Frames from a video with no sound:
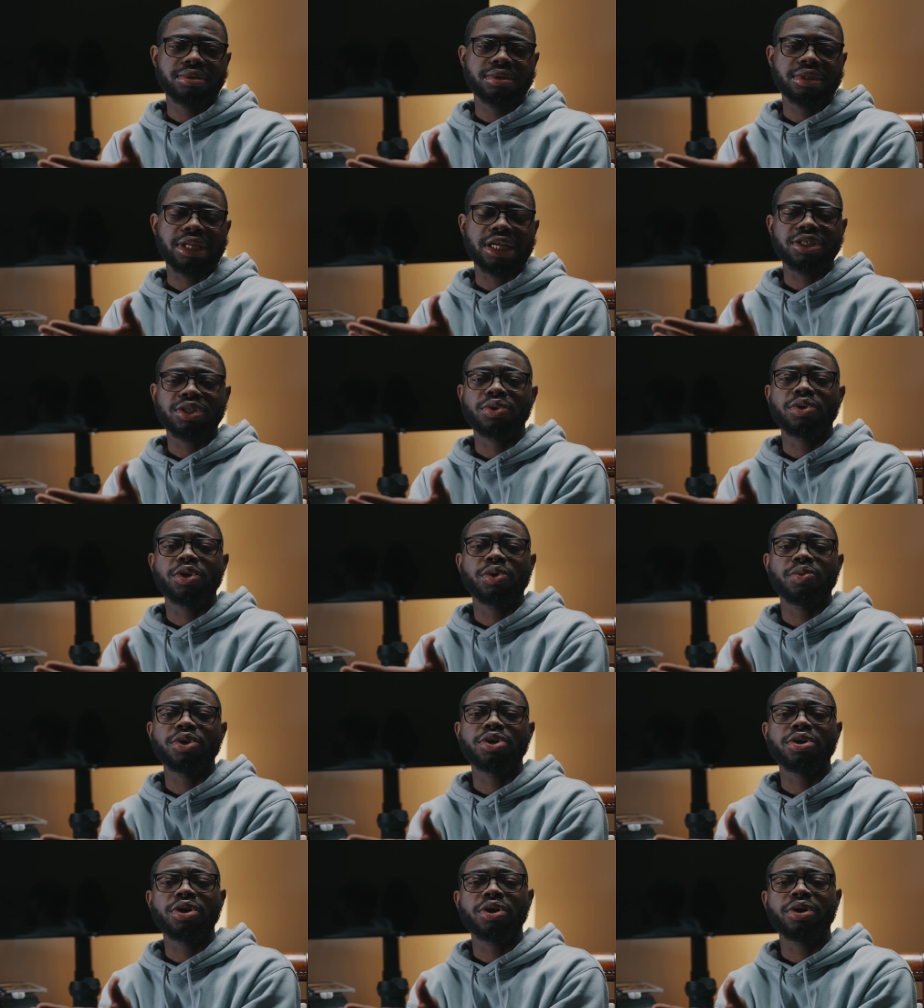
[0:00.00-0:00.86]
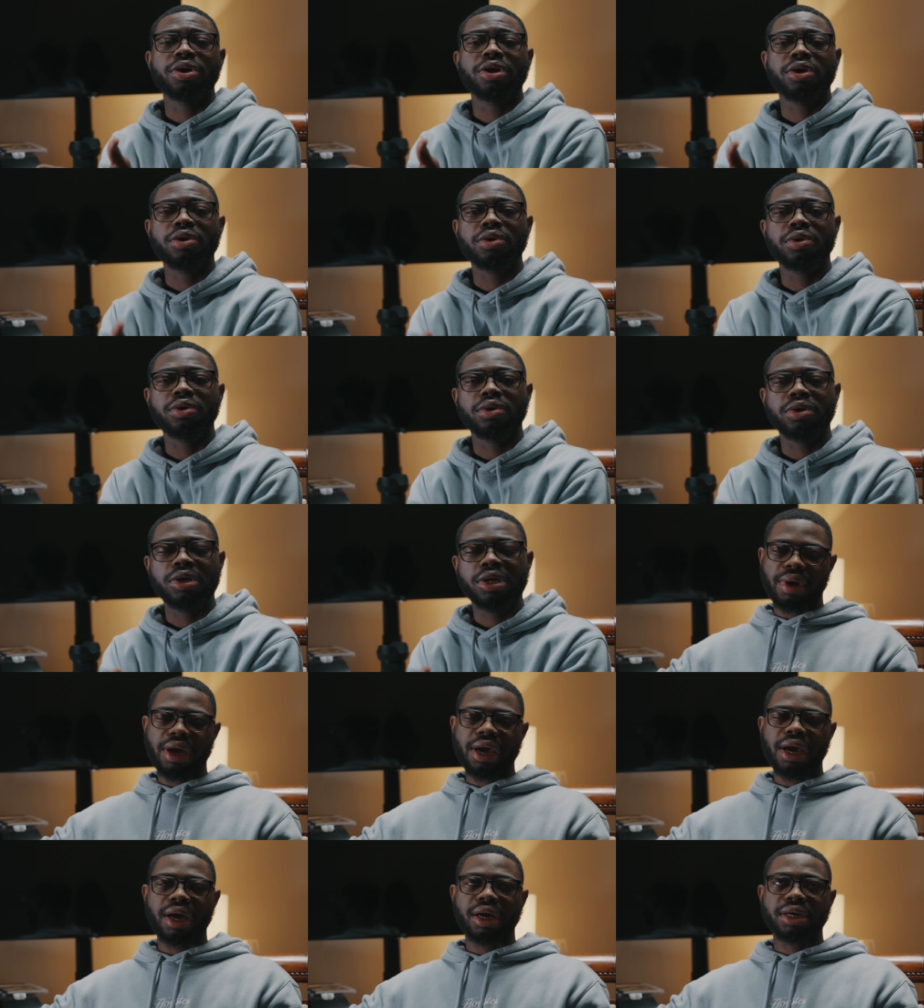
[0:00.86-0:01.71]
that's the only way you're gonna grow.
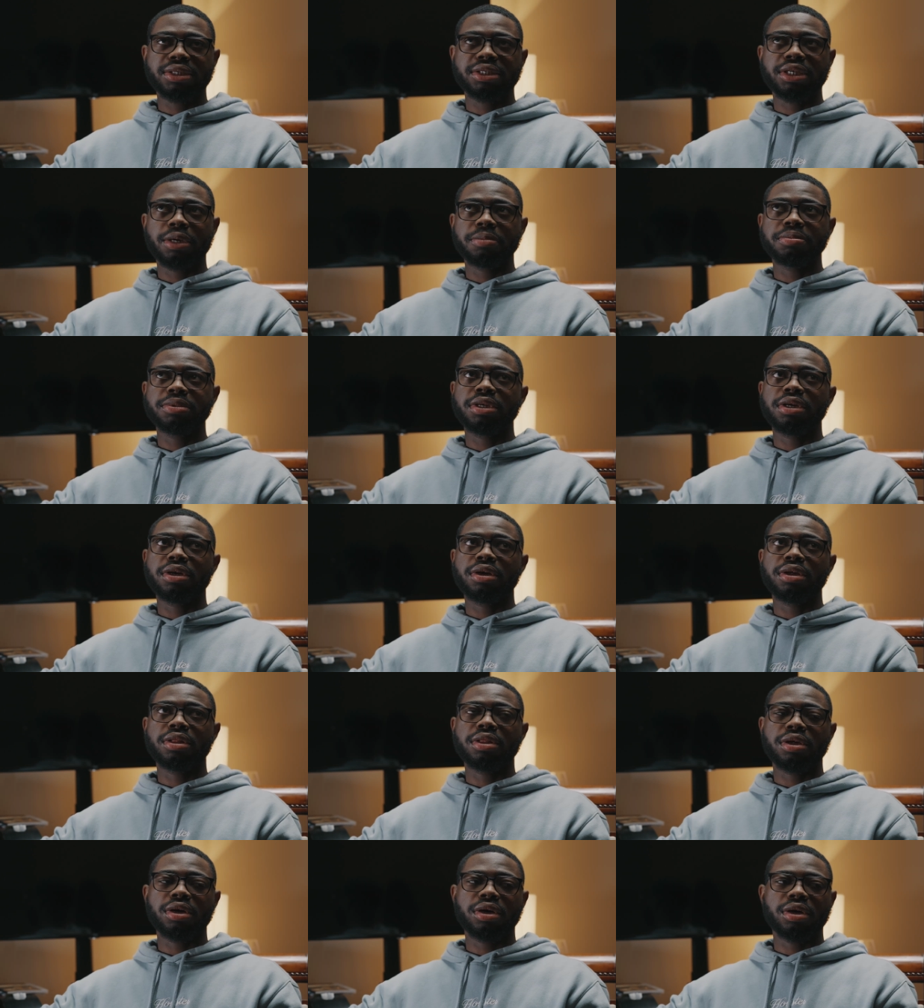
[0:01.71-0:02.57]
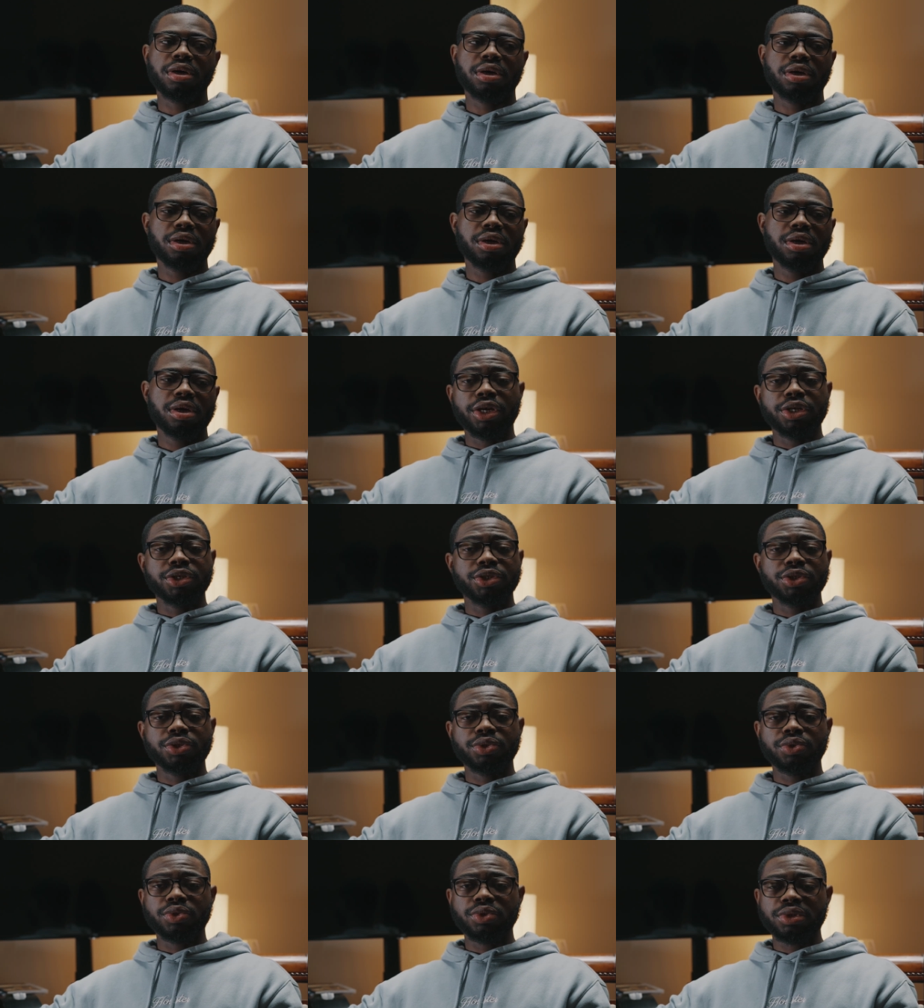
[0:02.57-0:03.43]
By accepting the
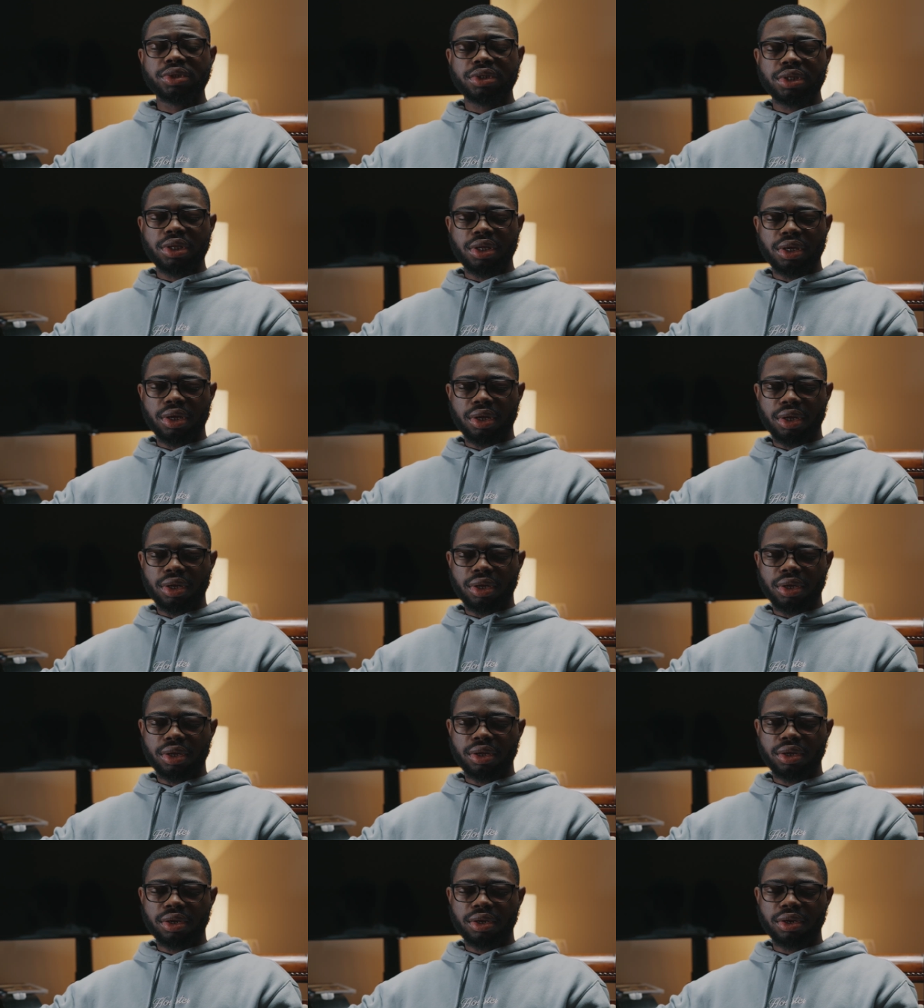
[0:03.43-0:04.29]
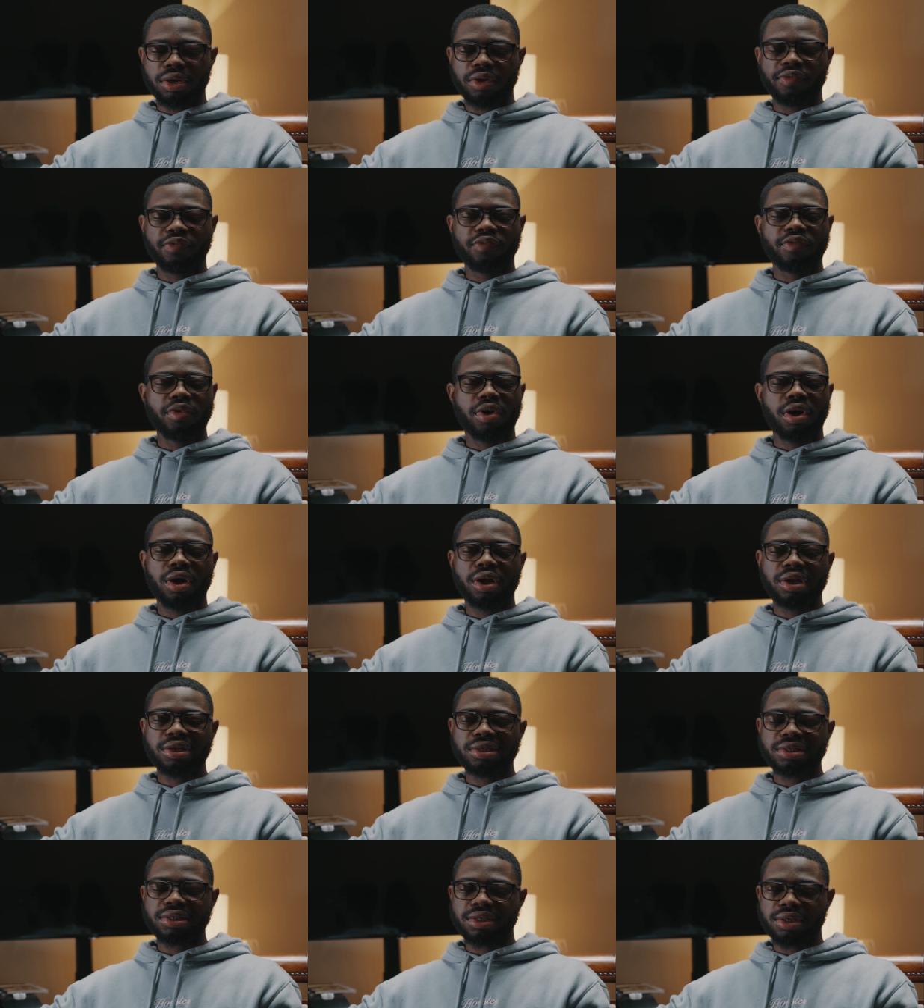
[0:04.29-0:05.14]
issues, the
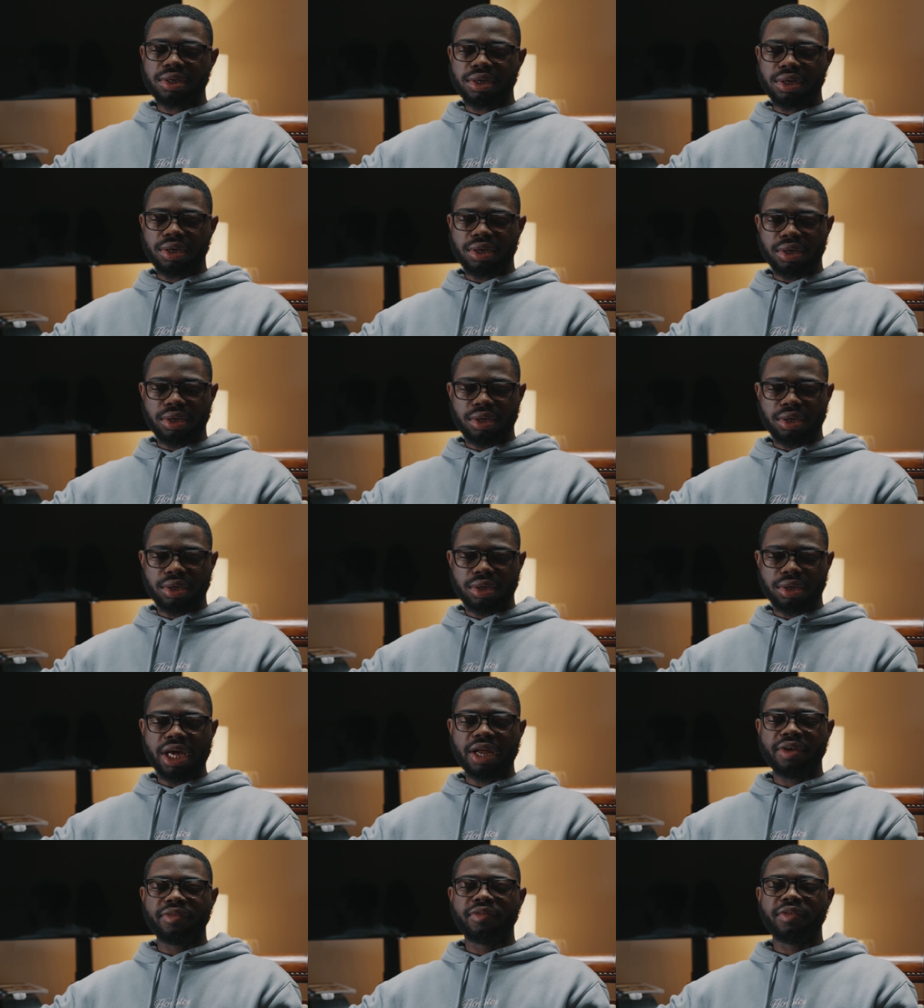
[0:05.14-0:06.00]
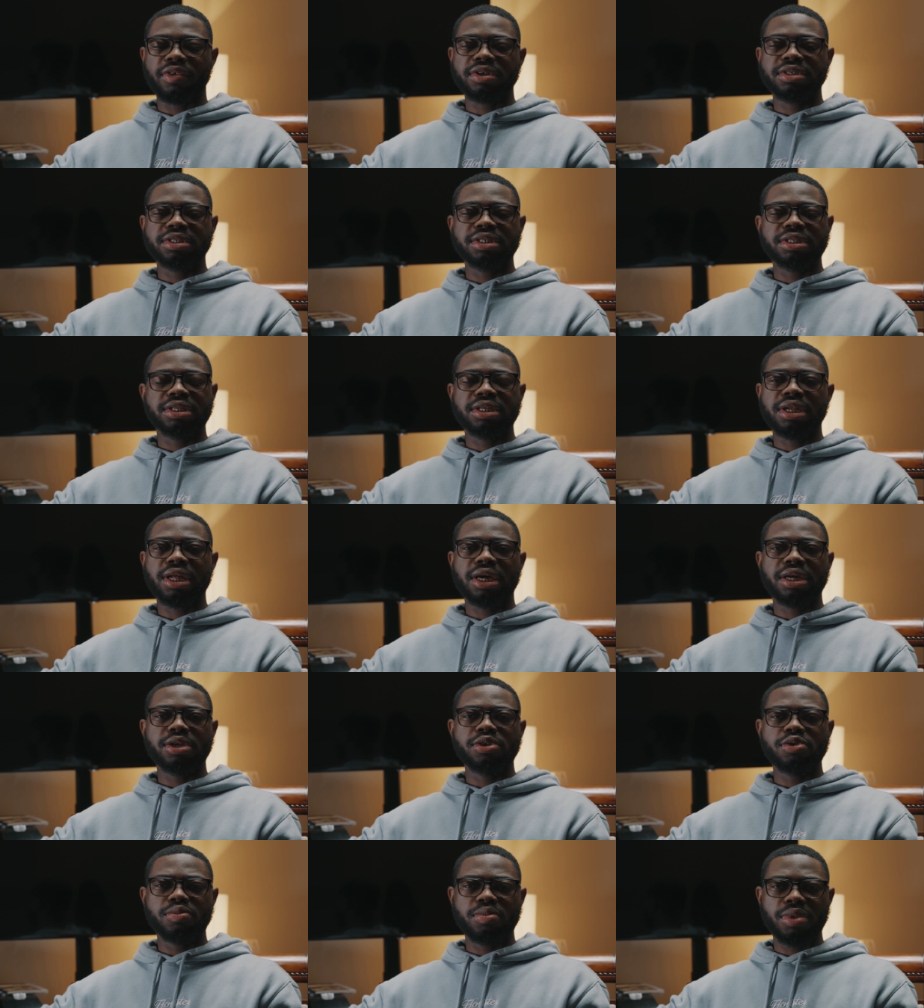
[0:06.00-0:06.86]
faults, the adversity
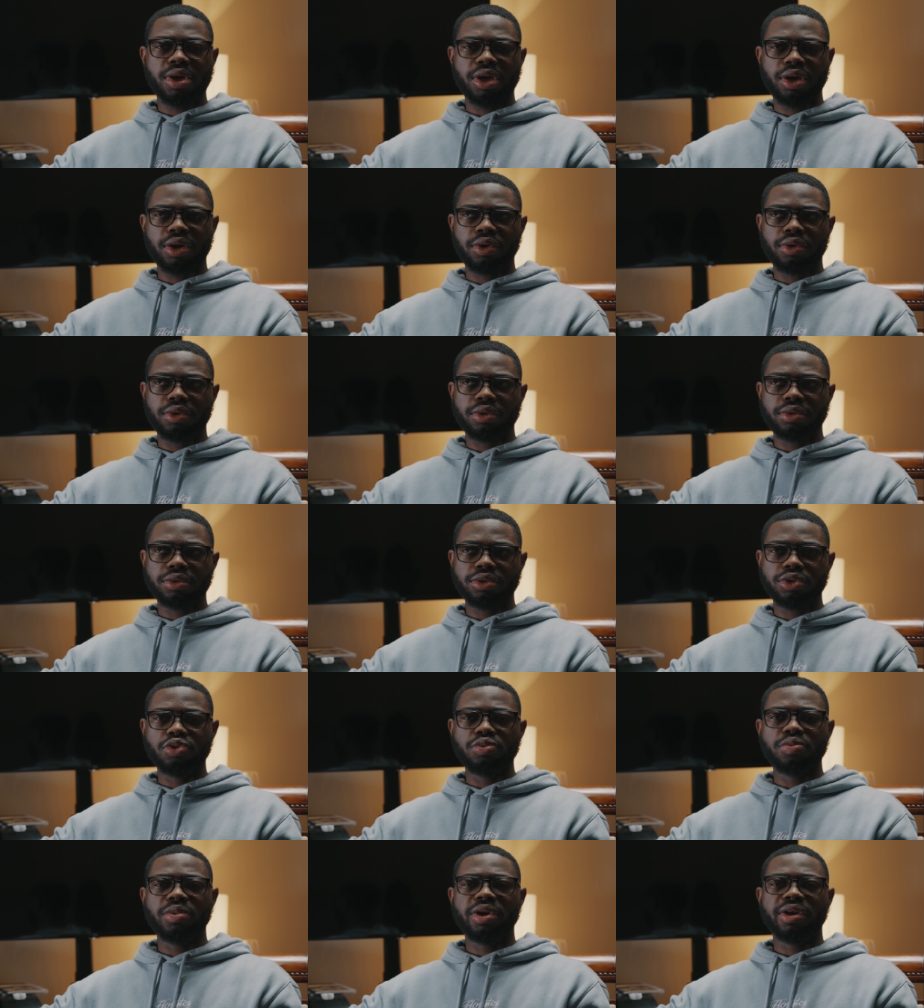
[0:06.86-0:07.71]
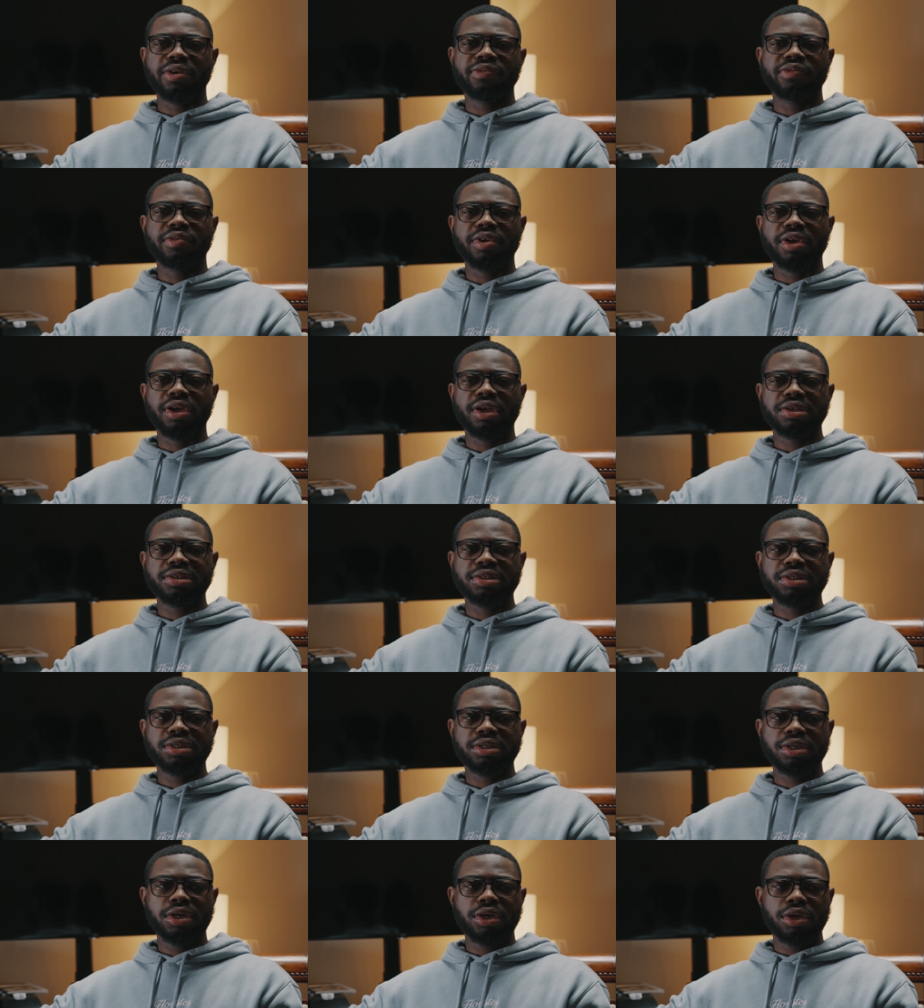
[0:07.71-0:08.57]
that you may
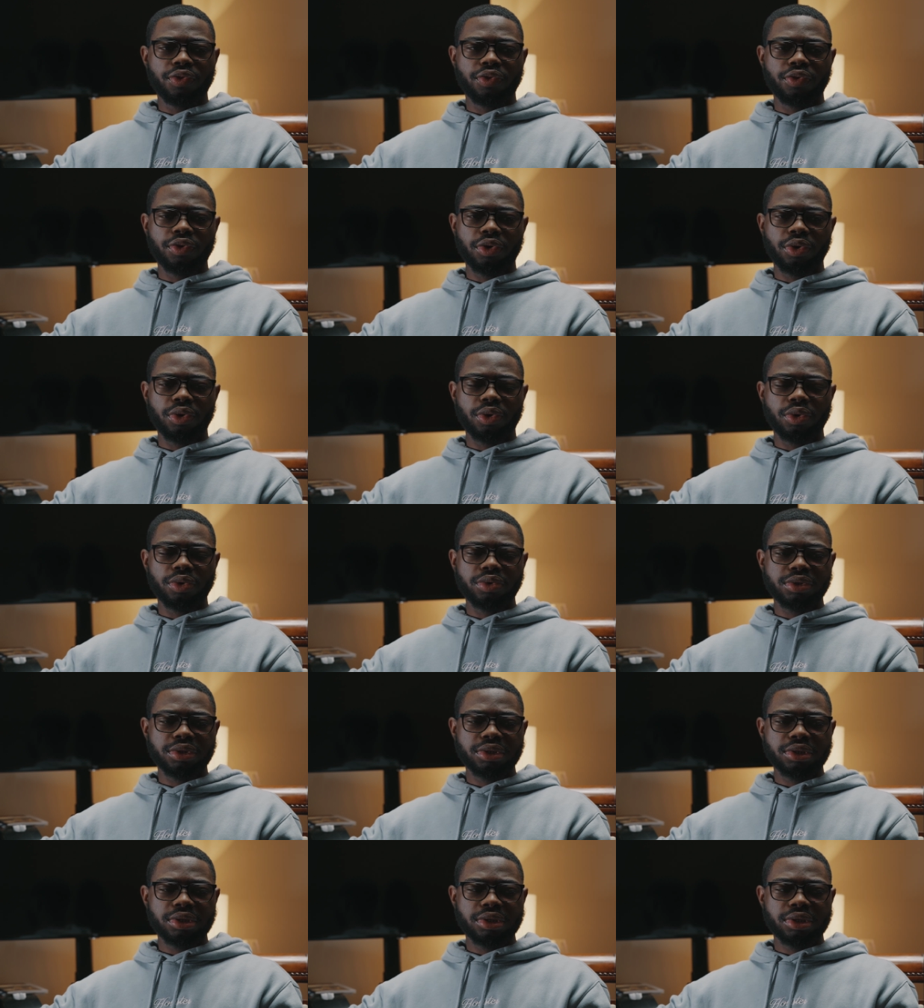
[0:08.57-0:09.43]
face throughout